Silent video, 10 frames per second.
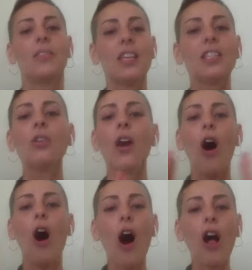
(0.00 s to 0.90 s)
These are
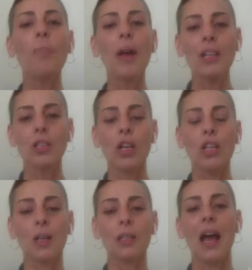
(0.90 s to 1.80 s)
all my
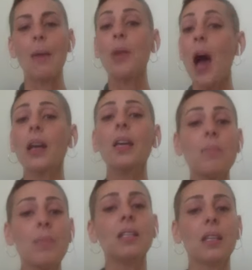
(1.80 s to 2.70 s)
judgments. I'm not
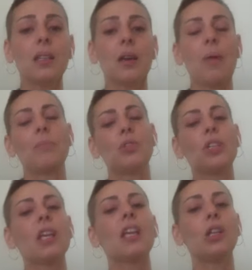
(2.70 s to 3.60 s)
committed to them. I'm
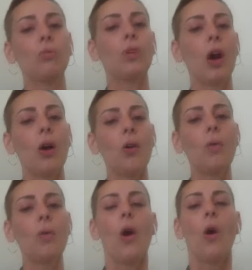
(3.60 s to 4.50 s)
just letting you
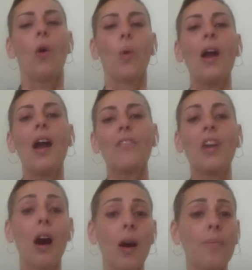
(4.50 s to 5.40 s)
know where I've
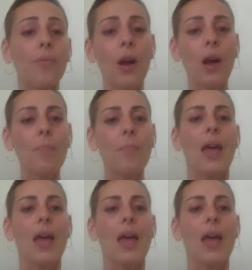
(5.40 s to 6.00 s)
come from.